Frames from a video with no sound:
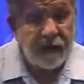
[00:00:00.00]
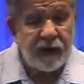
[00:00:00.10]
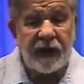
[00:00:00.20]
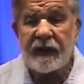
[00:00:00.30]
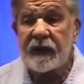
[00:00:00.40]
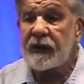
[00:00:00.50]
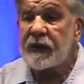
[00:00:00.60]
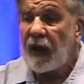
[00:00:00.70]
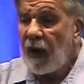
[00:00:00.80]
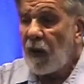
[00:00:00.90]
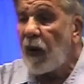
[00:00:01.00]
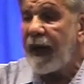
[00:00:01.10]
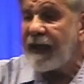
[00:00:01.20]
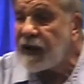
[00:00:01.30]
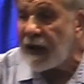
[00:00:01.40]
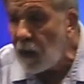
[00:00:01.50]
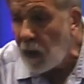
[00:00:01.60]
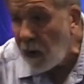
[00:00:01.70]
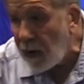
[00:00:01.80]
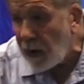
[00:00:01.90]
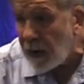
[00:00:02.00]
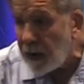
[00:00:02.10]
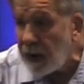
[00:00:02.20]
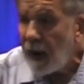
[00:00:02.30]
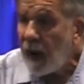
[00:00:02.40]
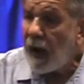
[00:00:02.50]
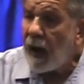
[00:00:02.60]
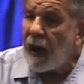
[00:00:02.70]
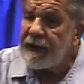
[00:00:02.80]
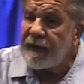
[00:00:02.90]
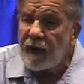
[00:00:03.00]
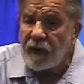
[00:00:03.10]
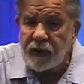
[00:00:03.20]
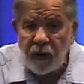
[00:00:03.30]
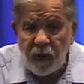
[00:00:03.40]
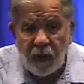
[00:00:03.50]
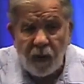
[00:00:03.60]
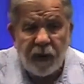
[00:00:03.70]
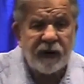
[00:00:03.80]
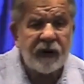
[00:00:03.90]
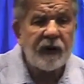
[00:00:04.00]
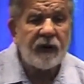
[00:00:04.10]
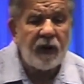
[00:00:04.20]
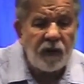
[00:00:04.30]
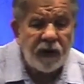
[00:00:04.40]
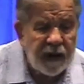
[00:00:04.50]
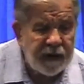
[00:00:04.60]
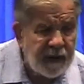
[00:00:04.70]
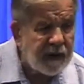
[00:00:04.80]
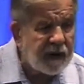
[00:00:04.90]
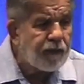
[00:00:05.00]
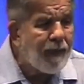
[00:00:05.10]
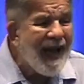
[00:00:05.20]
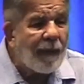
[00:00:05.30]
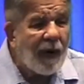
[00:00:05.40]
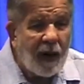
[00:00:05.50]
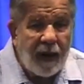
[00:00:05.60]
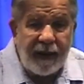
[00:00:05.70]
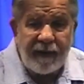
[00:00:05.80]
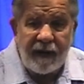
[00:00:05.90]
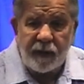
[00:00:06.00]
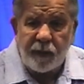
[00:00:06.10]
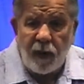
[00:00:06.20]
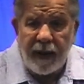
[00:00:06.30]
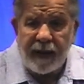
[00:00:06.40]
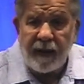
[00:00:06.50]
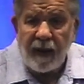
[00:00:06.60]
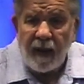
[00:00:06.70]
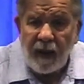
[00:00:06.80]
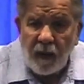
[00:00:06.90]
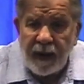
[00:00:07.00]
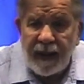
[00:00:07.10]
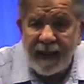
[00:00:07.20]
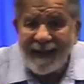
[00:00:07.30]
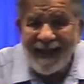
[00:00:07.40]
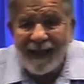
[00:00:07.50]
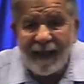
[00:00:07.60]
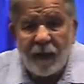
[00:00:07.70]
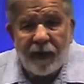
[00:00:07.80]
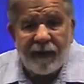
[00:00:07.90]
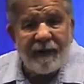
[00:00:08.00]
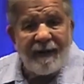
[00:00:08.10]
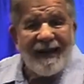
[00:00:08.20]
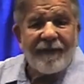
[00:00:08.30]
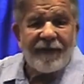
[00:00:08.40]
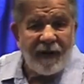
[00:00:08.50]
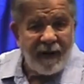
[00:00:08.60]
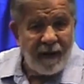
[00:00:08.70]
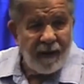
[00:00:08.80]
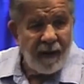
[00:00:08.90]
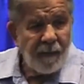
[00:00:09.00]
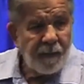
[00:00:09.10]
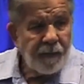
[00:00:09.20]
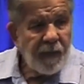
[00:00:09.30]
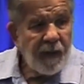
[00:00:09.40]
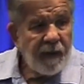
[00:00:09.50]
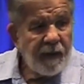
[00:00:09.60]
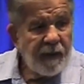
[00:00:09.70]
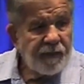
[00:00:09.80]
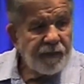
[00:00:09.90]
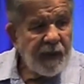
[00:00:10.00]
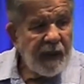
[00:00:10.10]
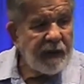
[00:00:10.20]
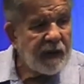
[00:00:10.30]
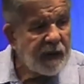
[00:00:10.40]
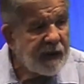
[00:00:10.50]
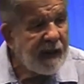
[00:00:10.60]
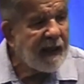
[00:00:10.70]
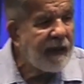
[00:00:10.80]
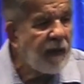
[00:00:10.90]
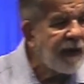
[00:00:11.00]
is Jesus waging war on those who would seduce us. This is Babylon at this point. We're not dealing with the devil here. He's just dealing